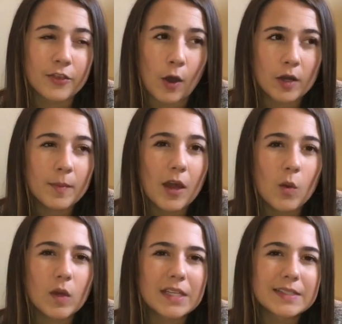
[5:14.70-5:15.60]
thought
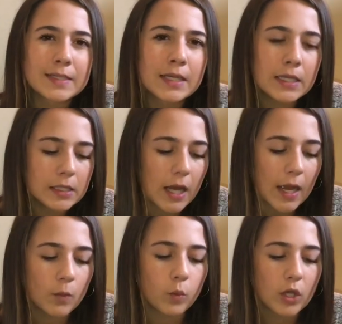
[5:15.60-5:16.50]
about until
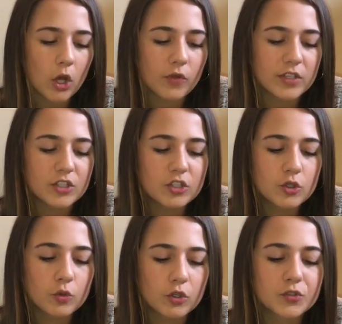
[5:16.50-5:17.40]
I went on these
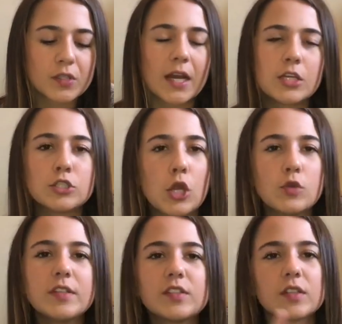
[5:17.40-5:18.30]
tours and I
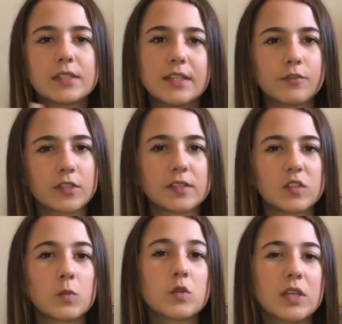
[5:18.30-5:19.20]
noticed
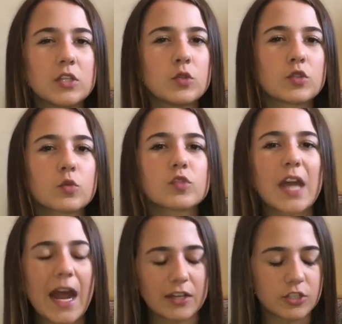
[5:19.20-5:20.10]
differences between two schools'
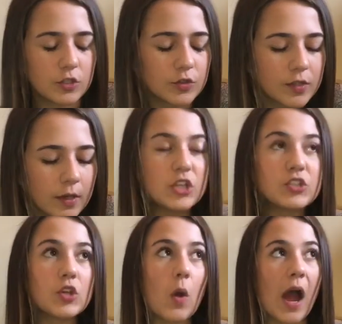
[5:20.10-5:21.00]
attitudes.
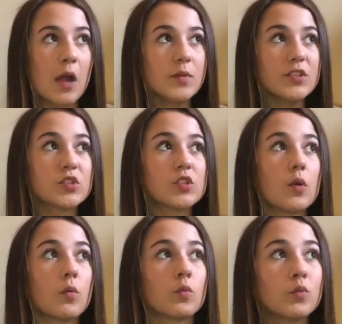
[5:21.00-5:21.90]
So I was
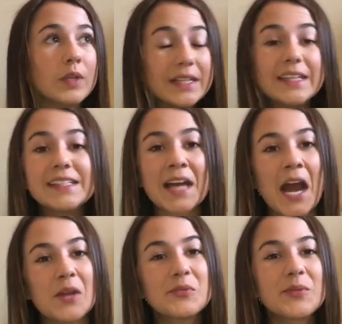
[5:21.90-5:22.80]
really
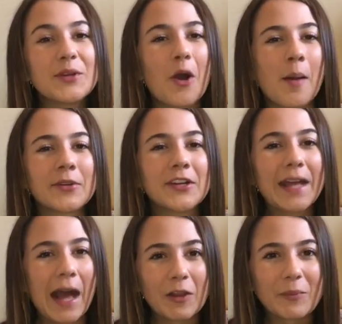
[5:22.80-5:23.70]
tied between Auburn and
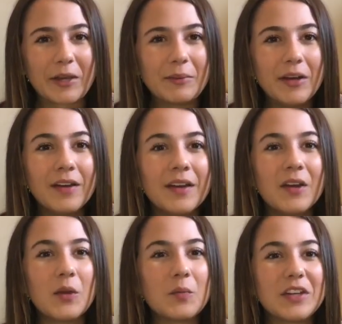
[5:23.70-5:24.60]
Alabama,
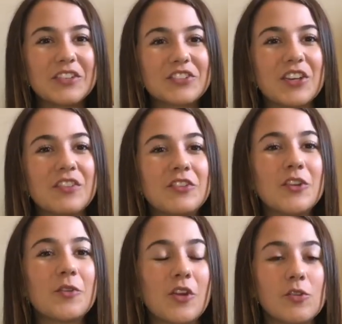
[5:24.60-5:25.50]
which, if you
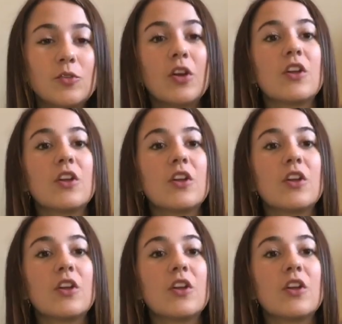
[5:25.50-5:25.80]
don't know,